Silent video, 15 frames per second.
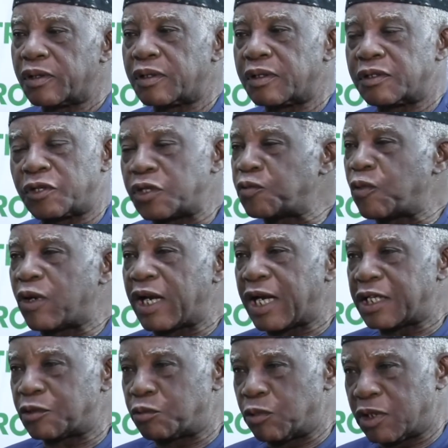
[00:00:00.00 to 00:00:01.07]
just one
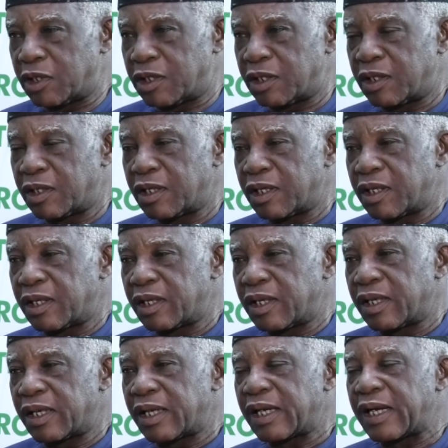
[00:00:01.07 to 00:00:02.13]
last word.
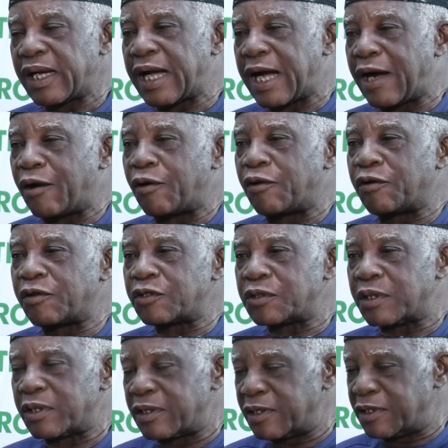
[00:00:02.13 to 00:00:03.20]
How
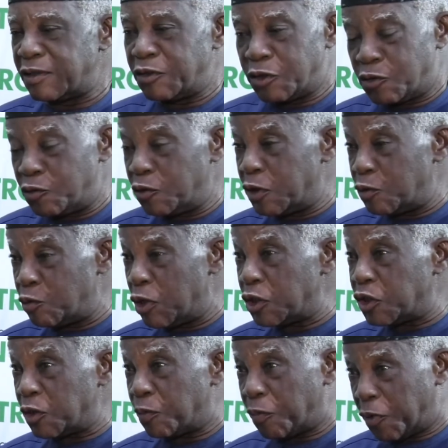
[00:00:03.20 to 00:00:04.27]
is use the word
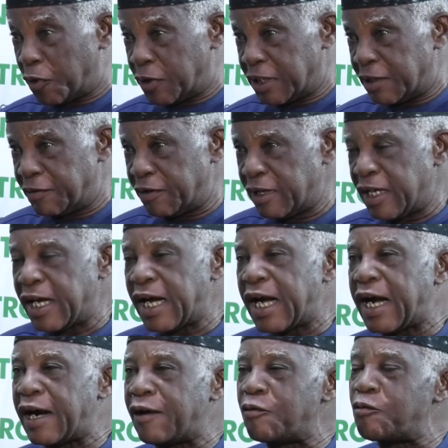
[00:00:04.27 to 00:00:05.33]
supportive?
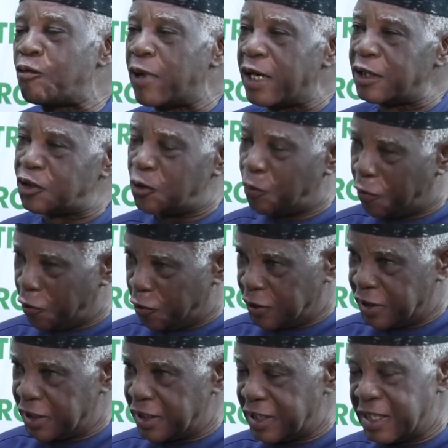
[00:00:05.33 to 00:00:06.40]
How well
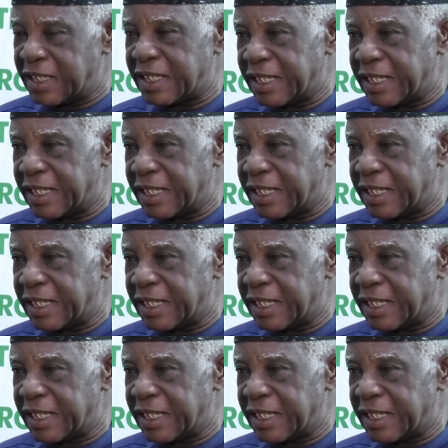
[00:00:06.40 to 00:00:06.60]
supported is